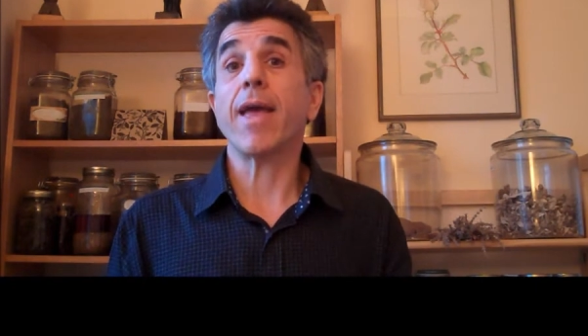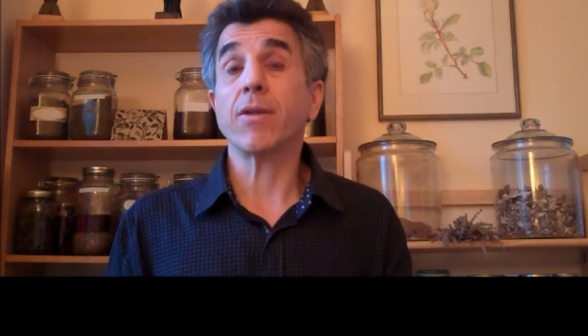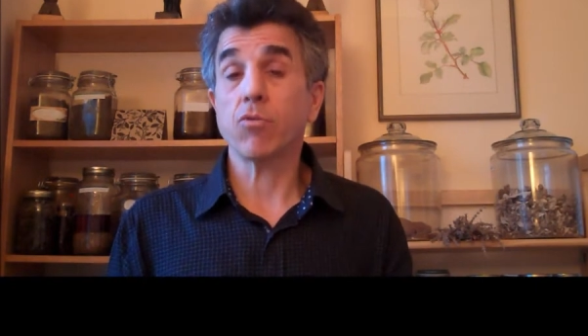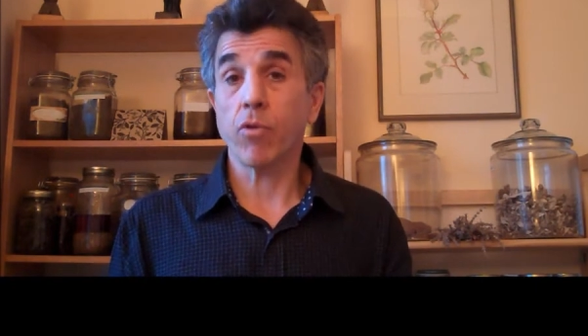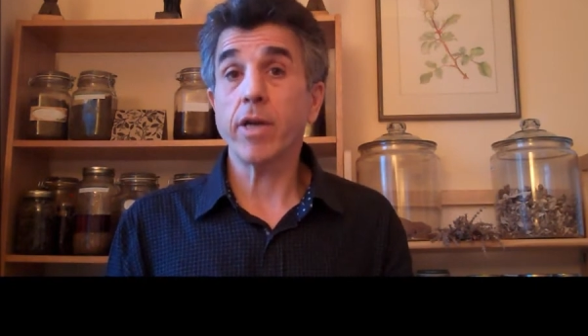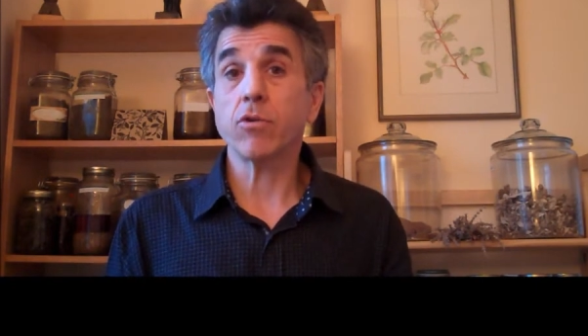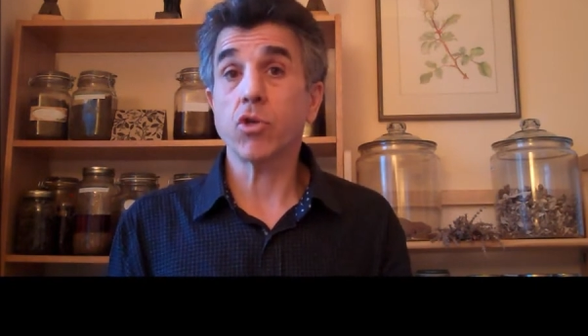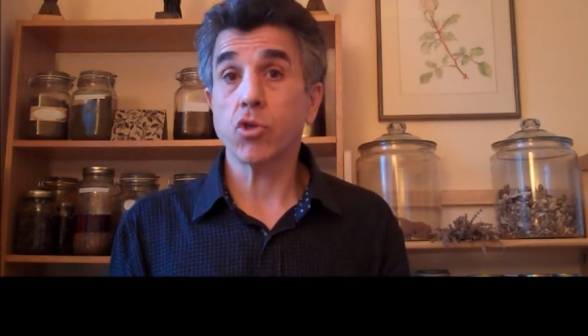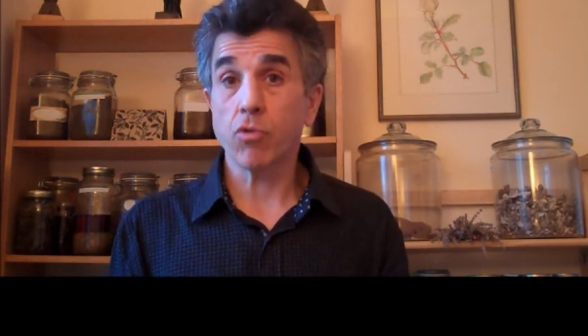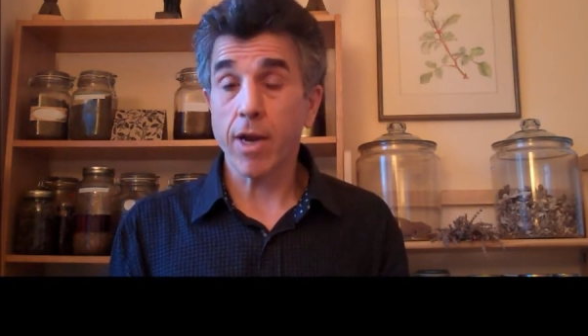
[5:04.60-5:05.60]
and greater
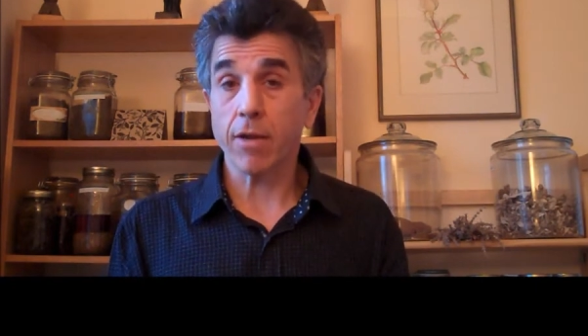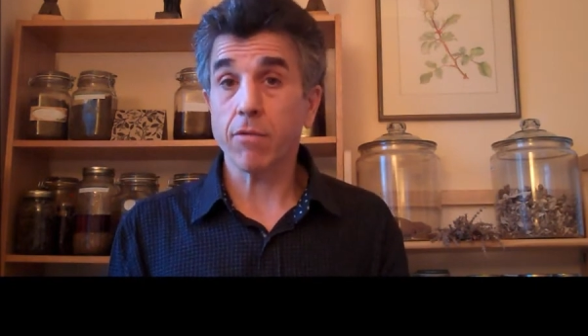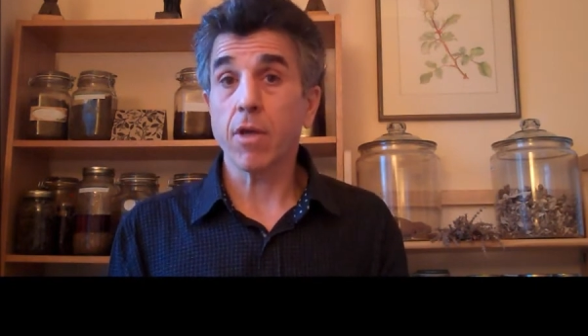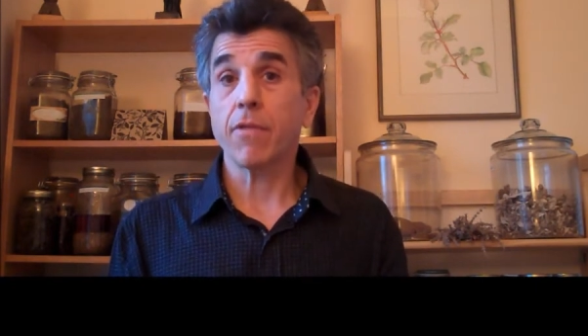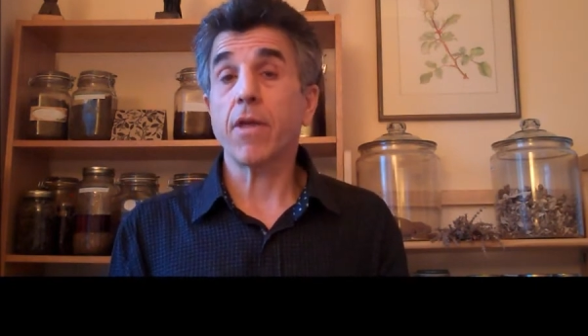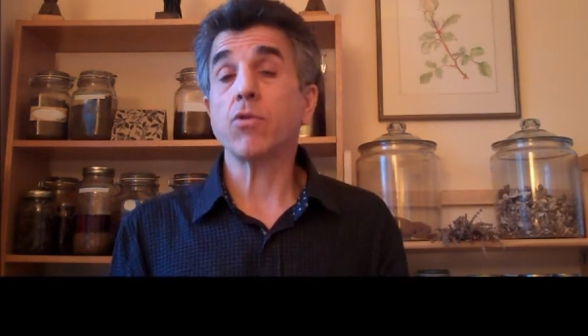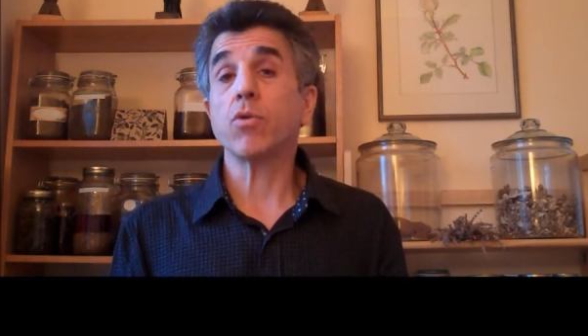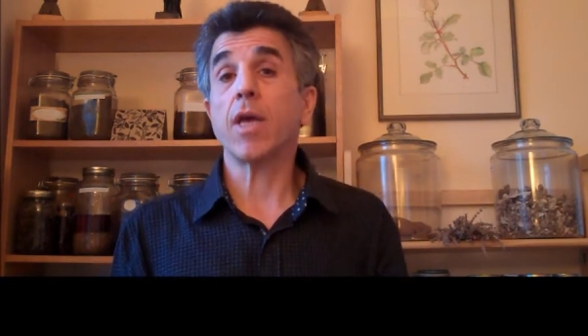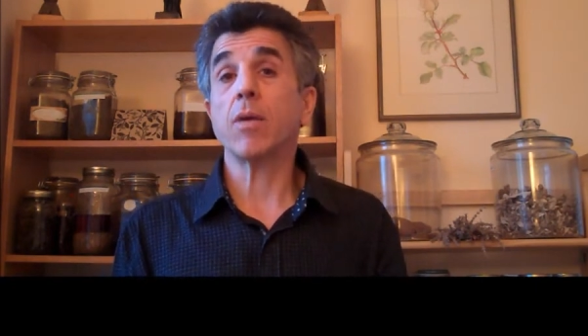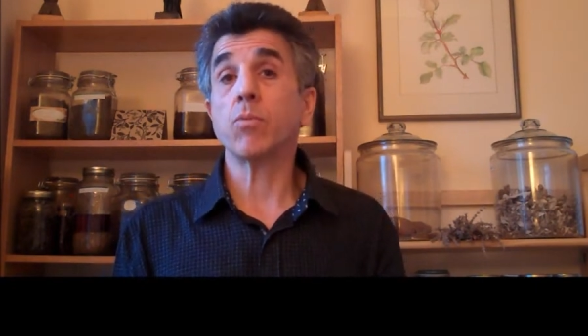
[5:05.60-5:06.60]
strength than you
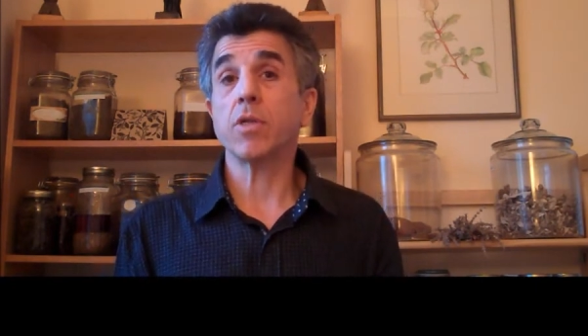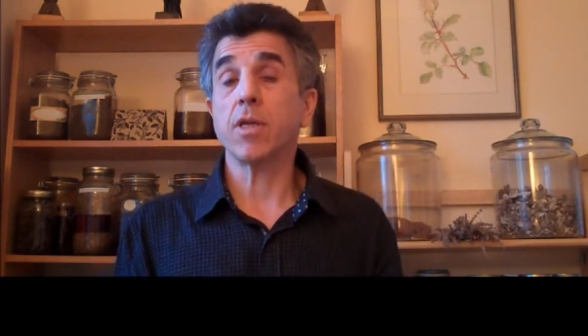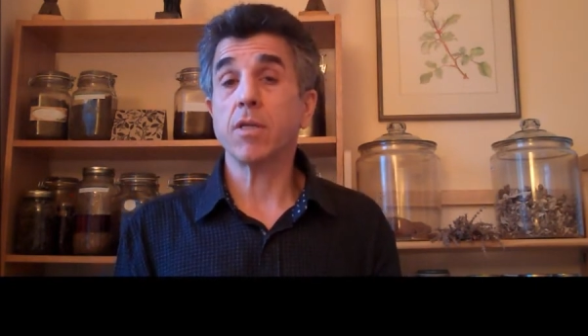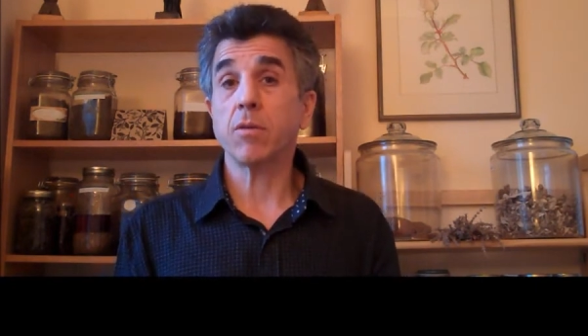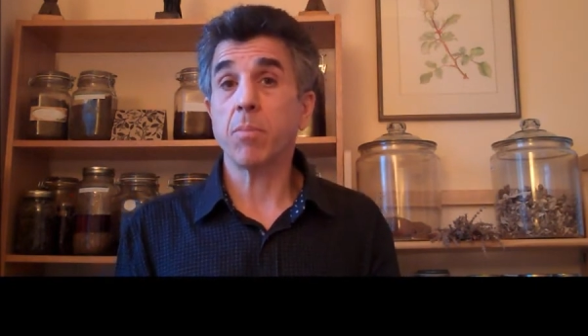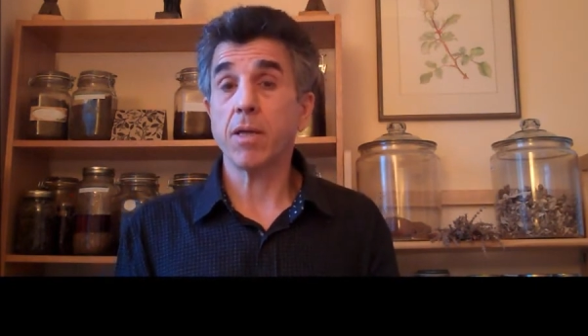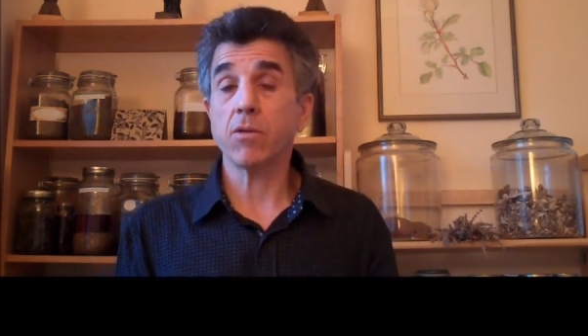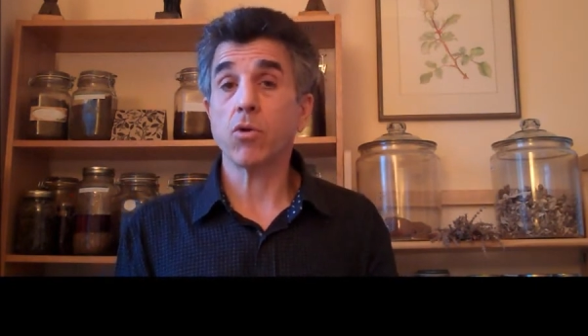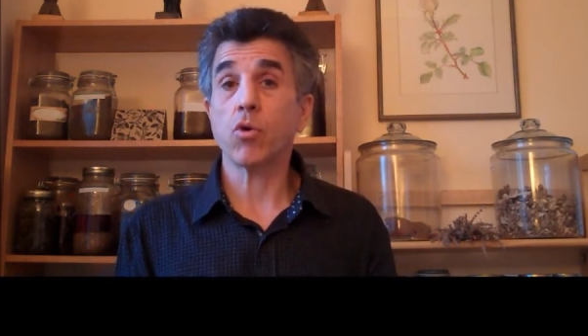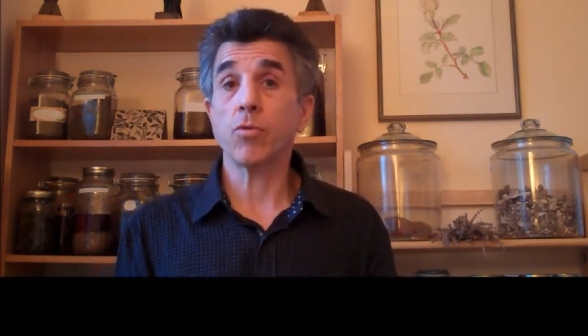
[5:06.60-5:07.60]
can with the
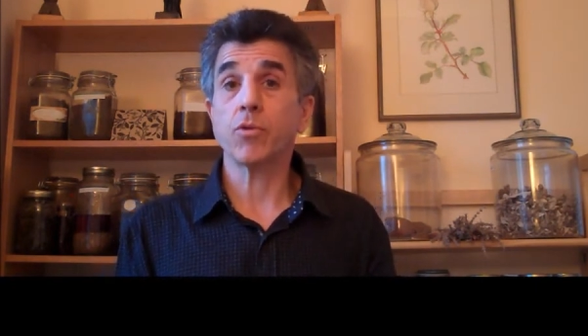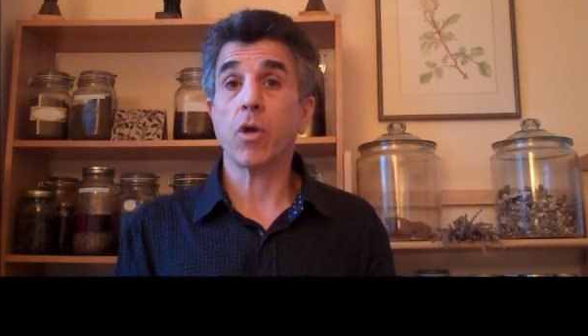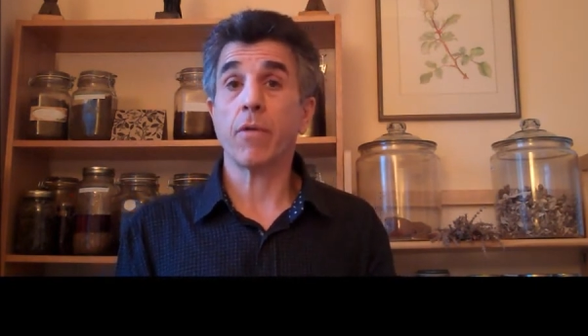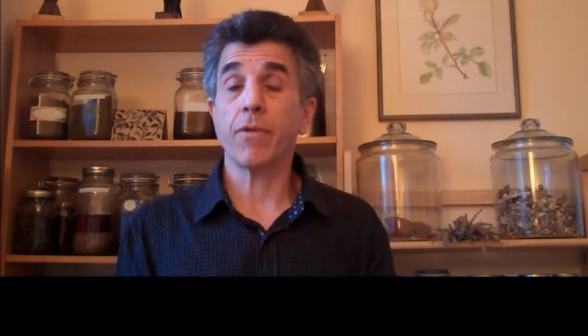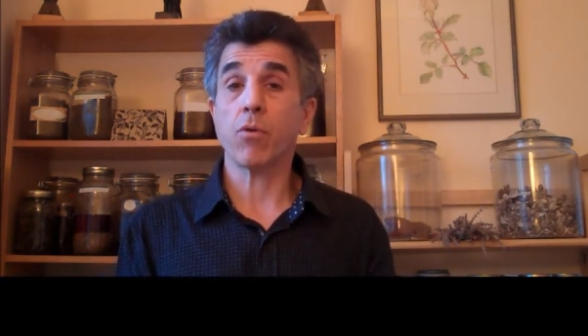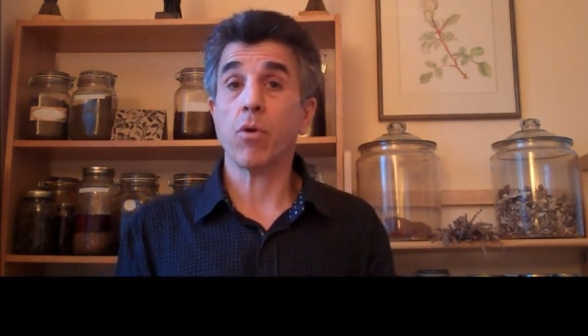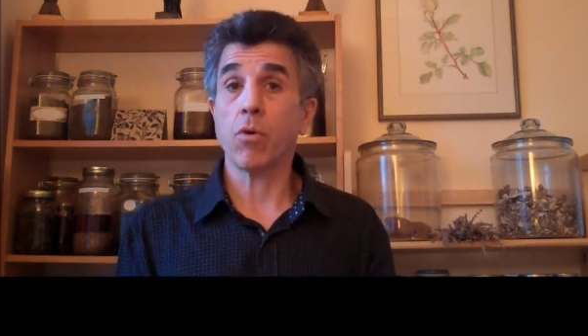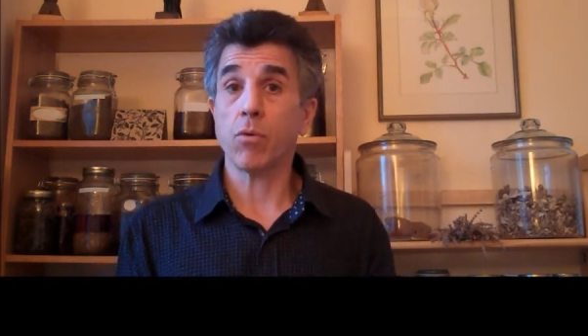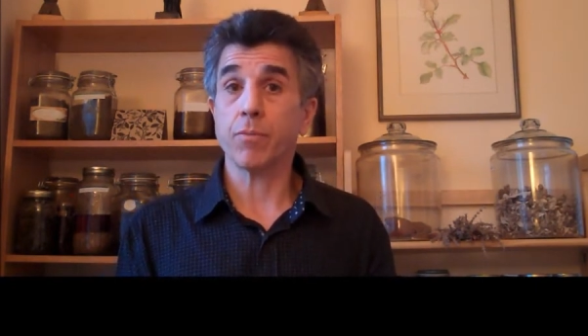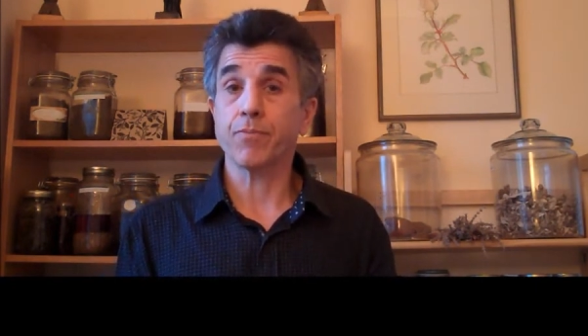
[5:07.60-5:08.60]
independent herbs on their own.